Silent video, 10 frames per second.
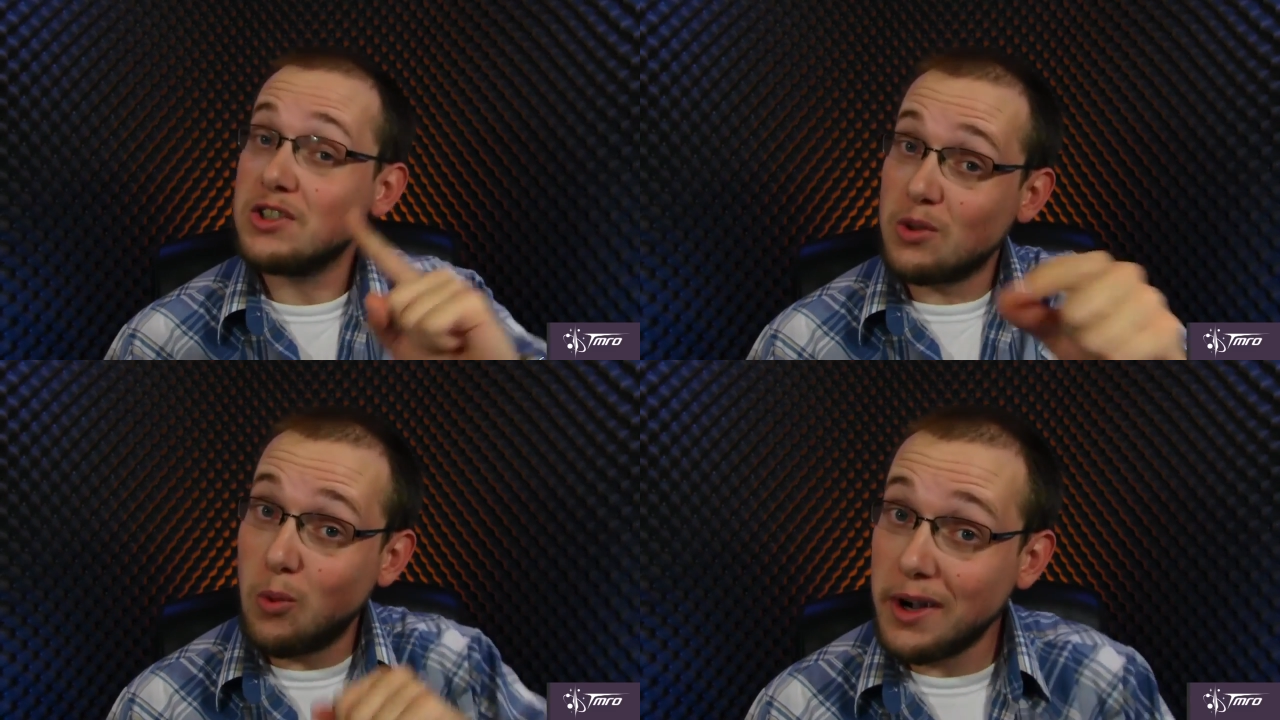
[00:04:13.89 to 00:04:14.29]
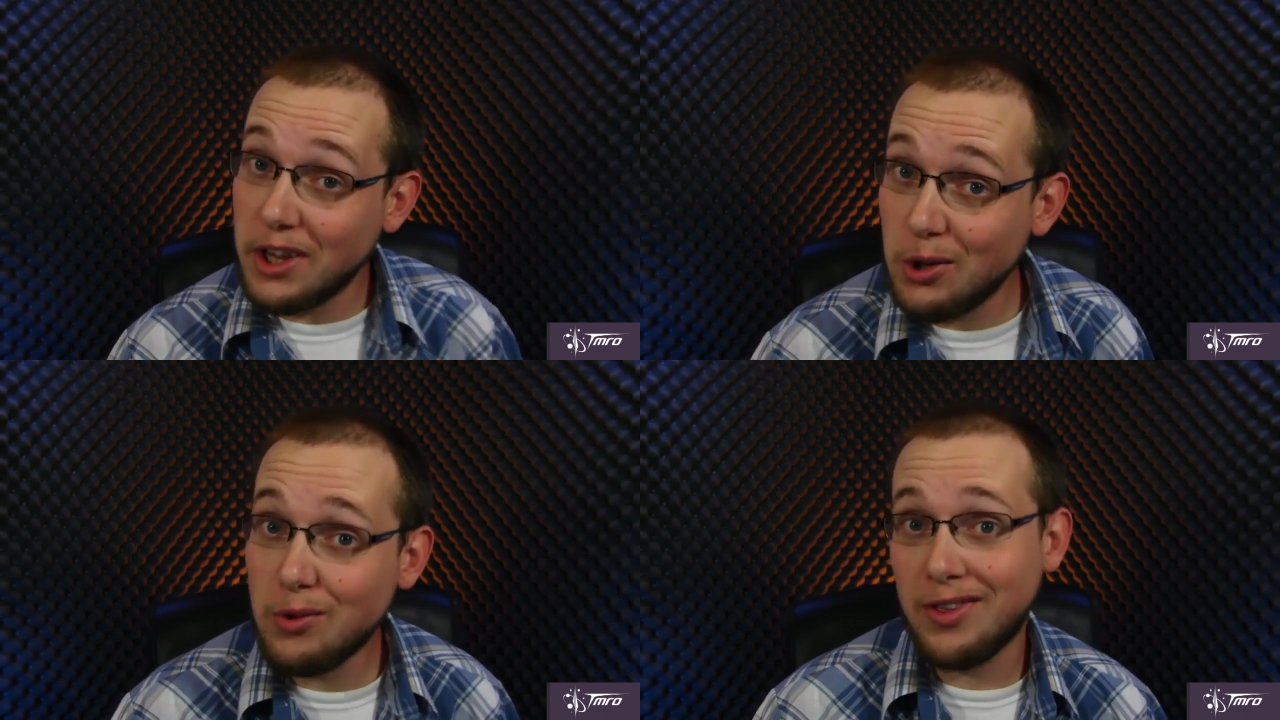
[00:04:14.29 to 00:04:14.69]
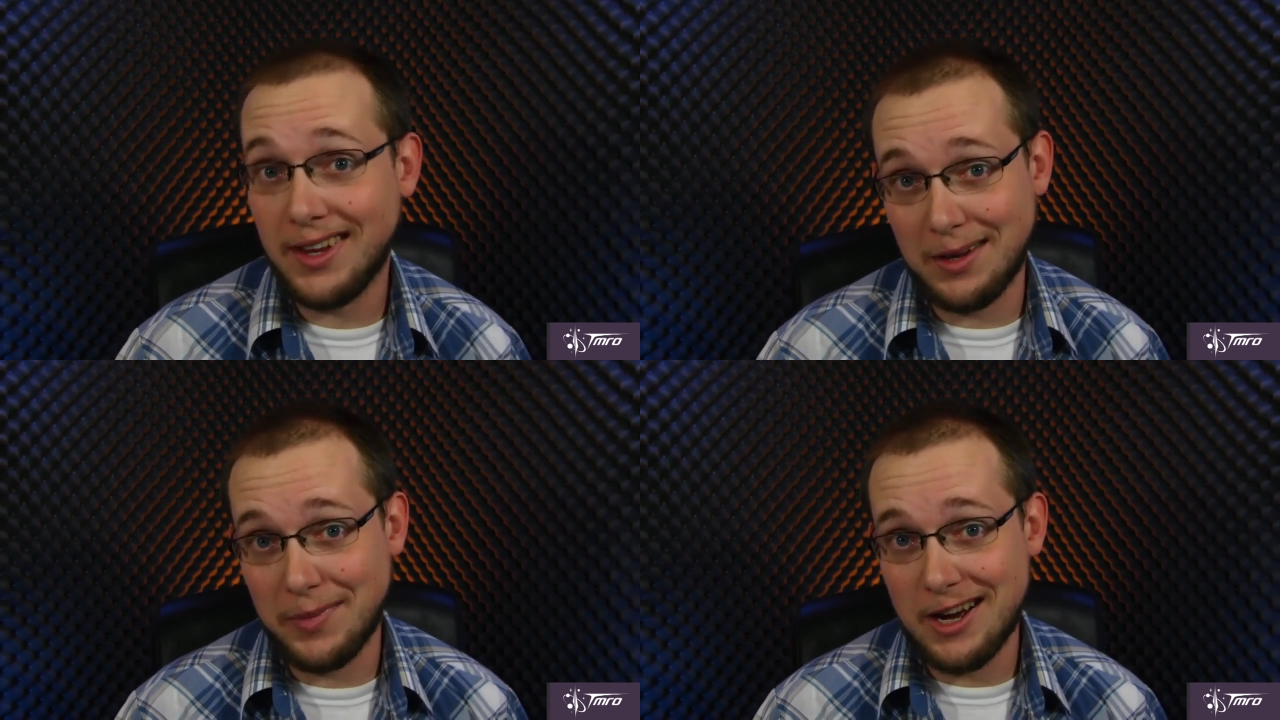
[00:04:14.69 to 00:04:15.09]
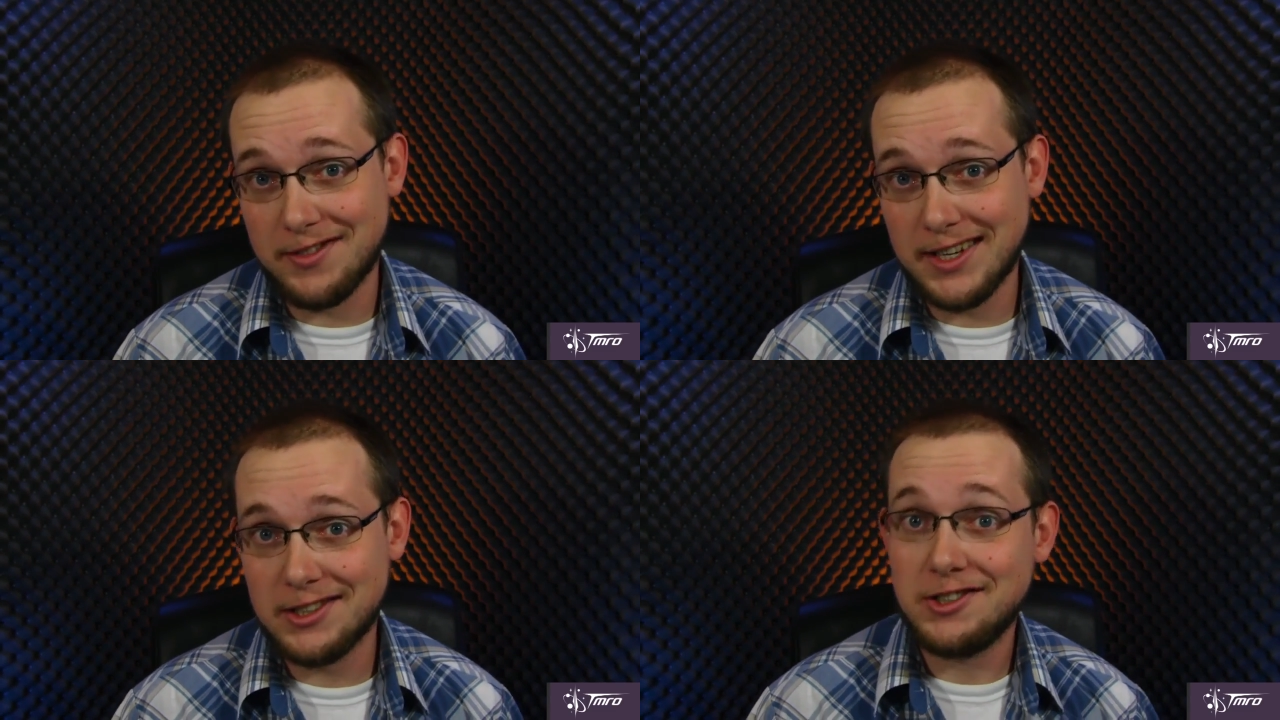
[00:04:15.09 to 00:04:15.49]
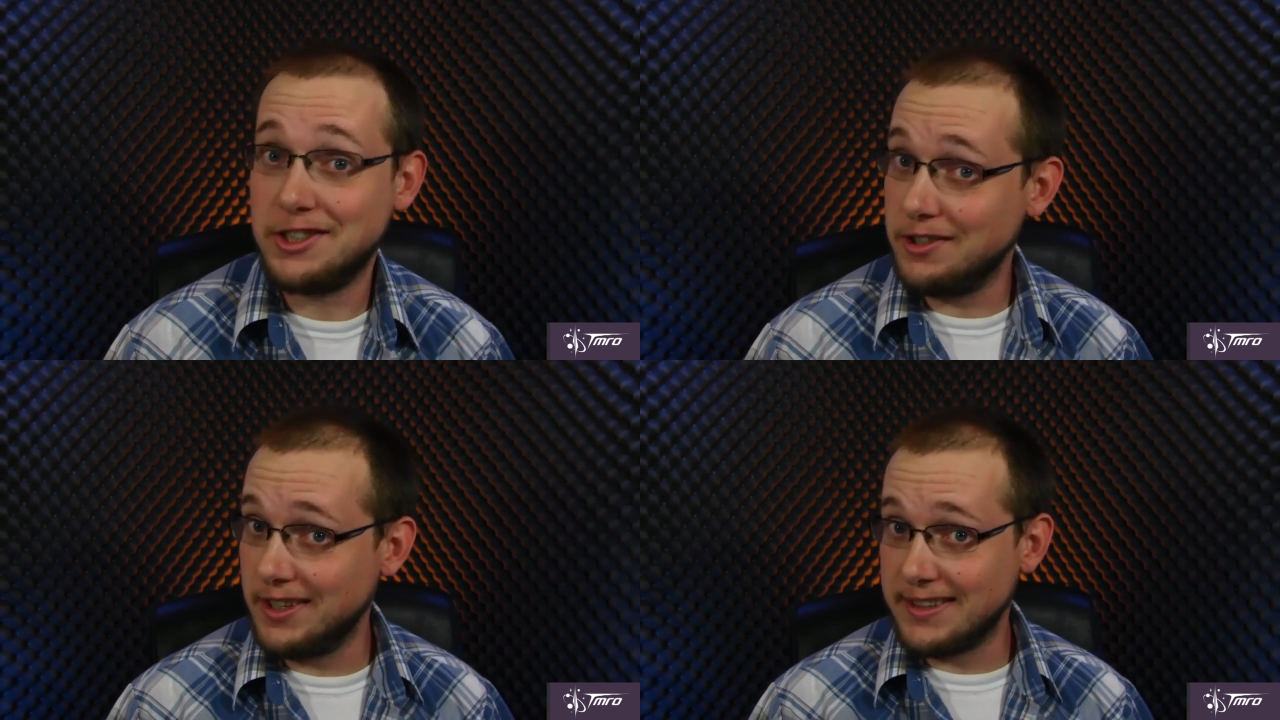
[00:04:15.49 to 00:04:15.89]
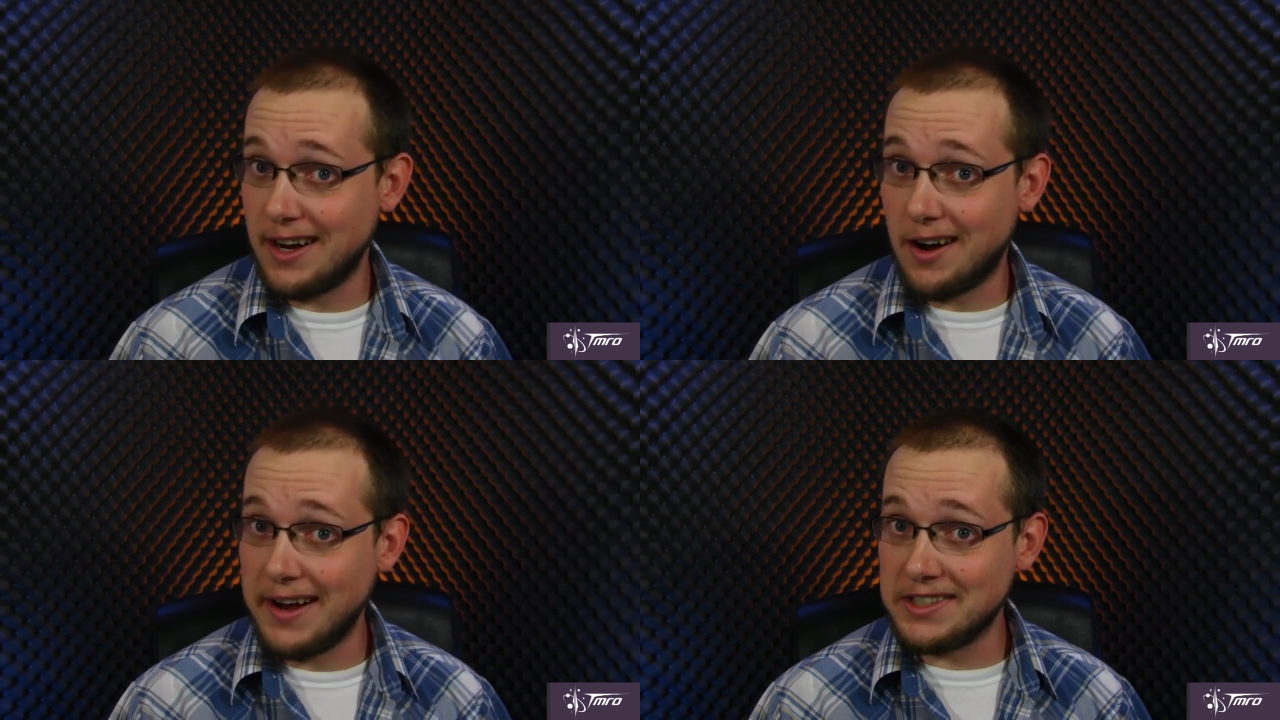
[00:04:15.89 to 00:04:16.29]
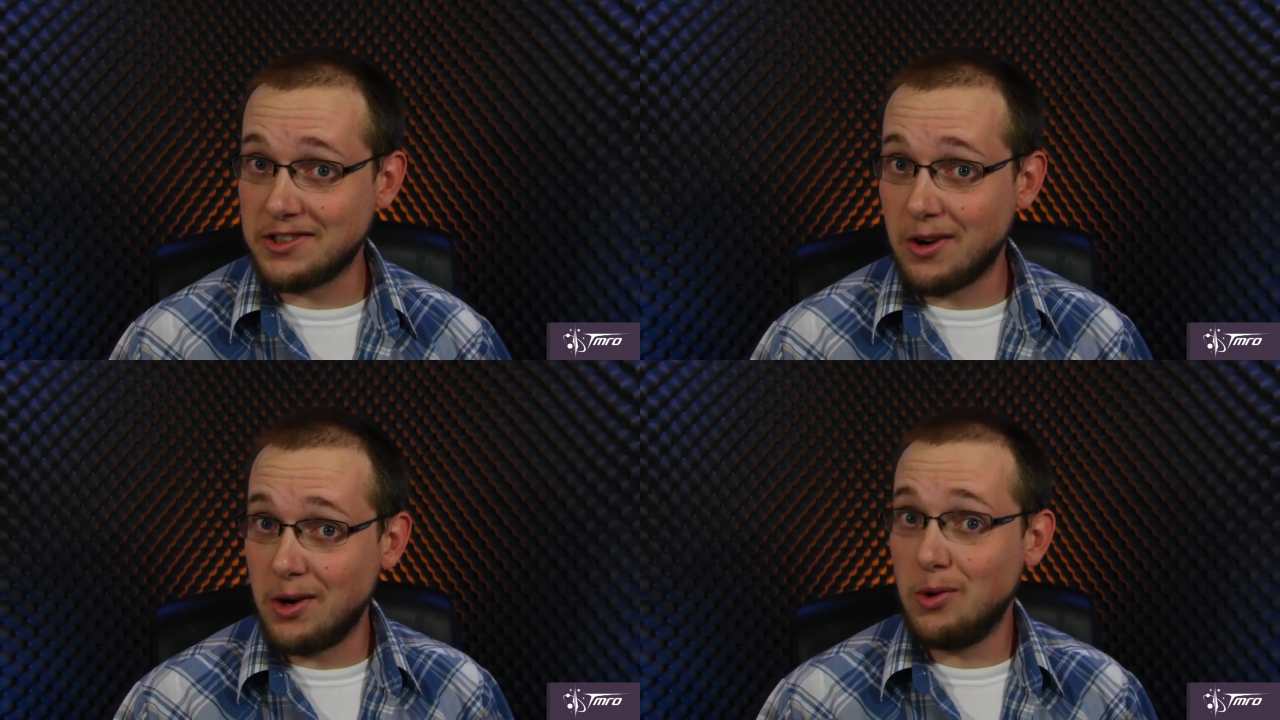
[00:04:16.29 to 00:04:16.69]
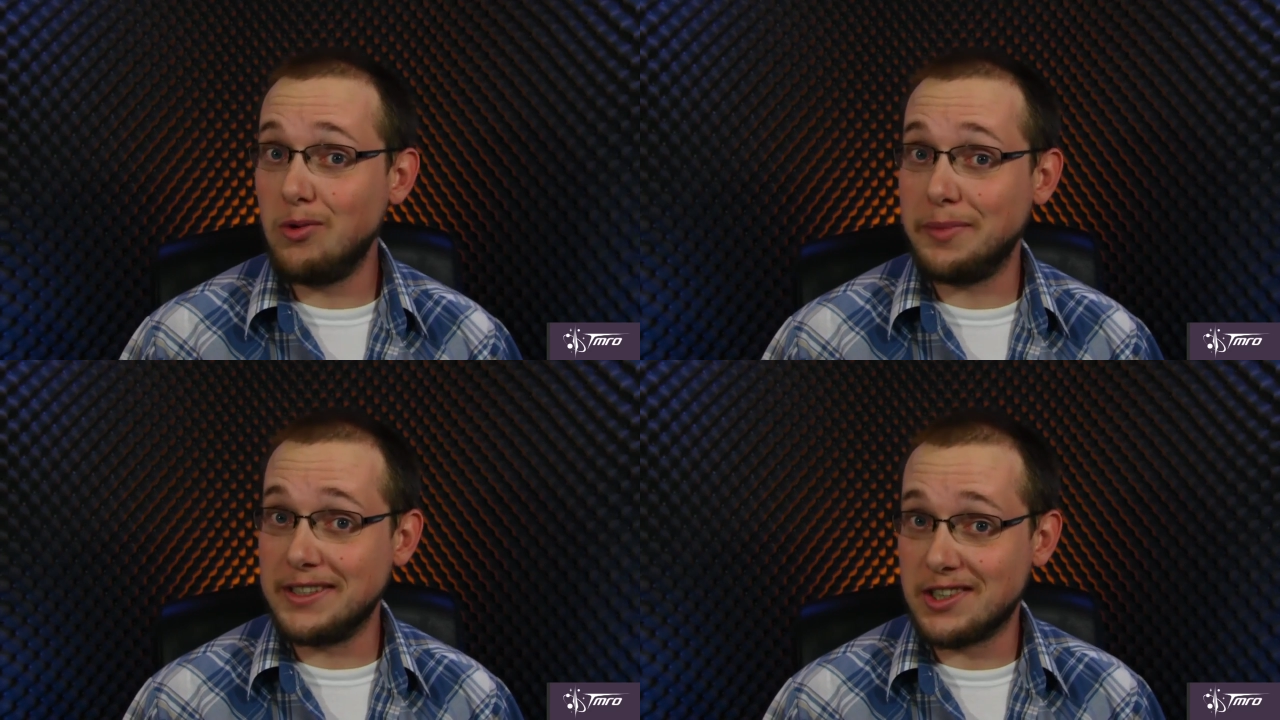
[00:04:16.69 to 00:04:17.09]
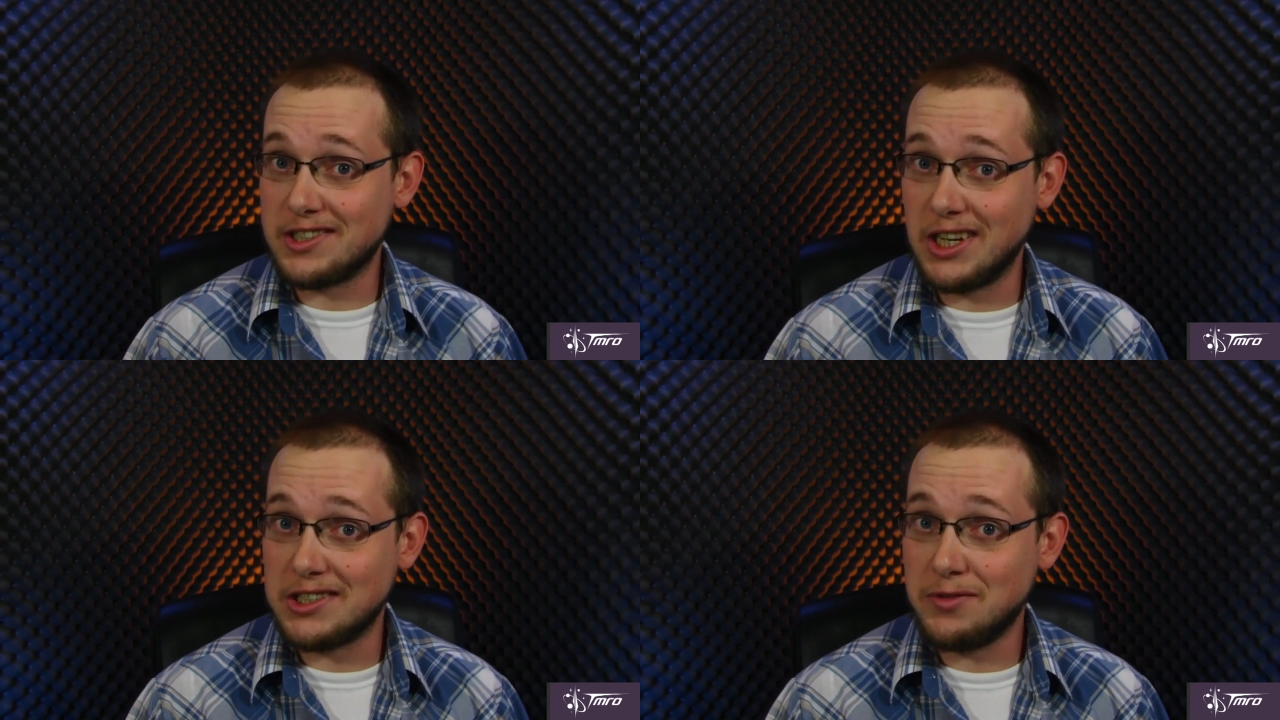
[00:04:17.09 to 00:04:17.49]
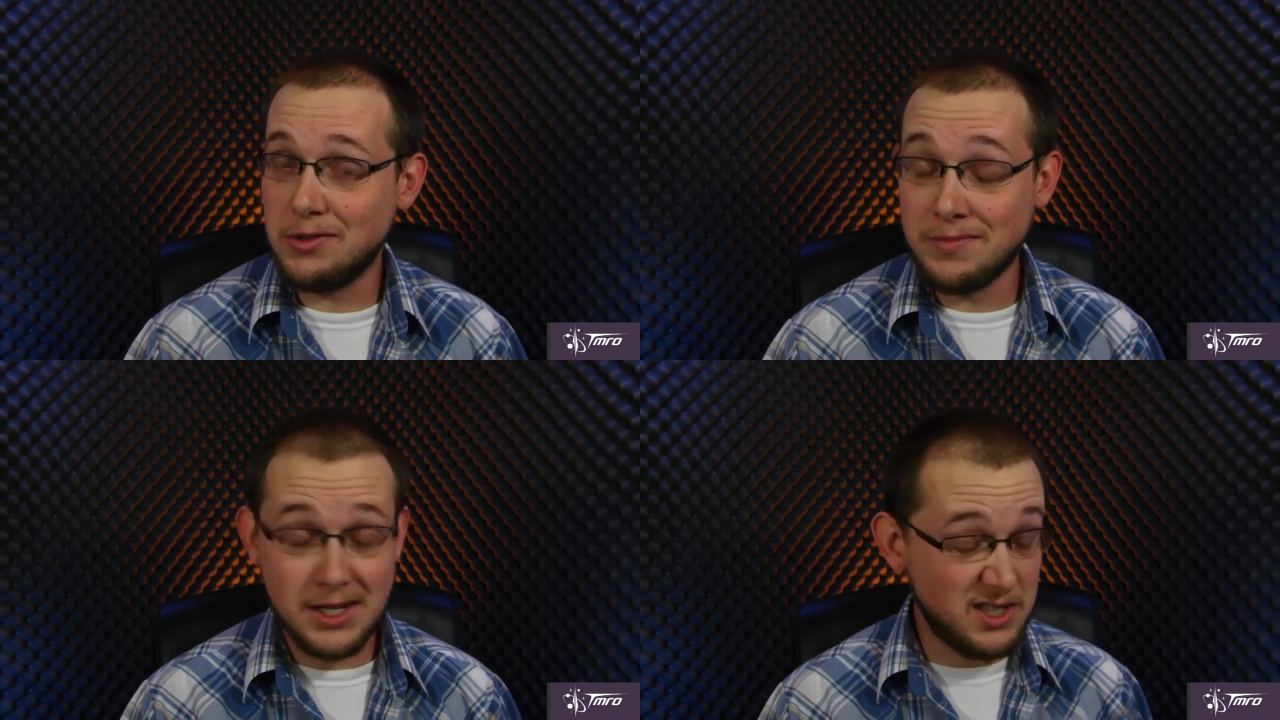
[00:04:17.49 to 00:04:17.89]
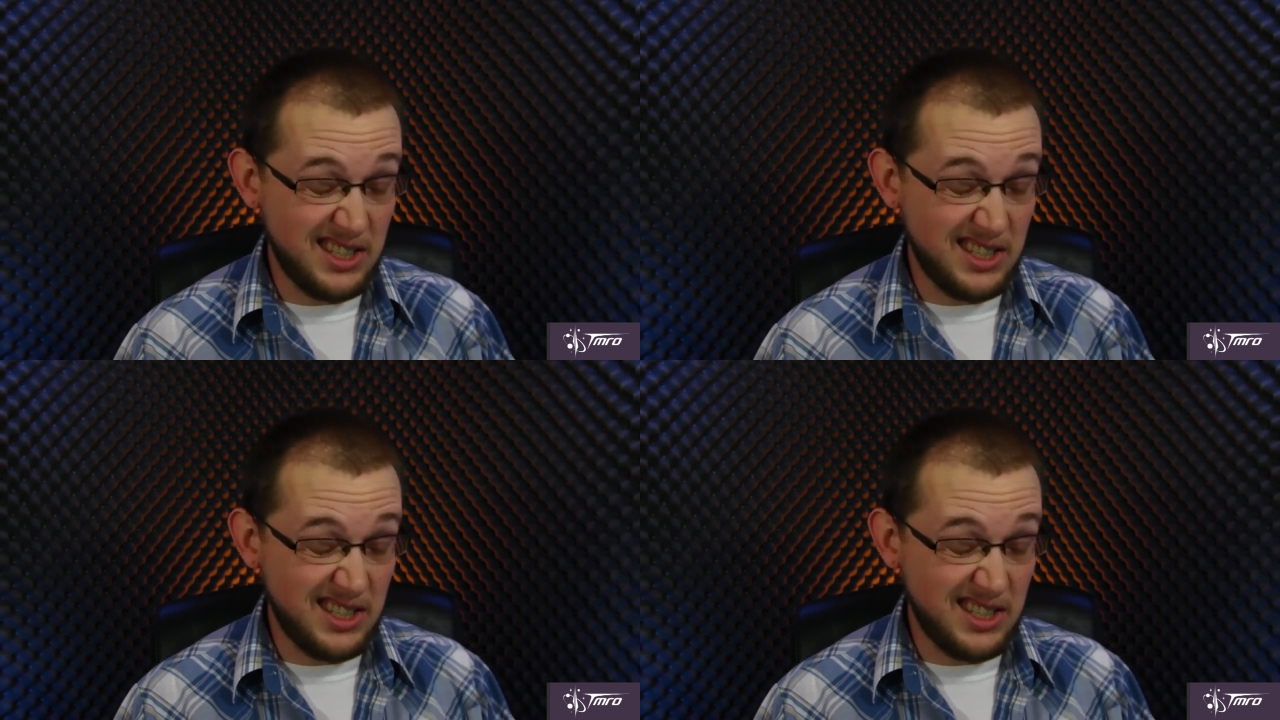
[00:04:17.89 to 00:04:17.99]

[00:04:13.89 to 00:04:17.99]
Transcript: So what do you think about this? Do you think that ISRO will be successful?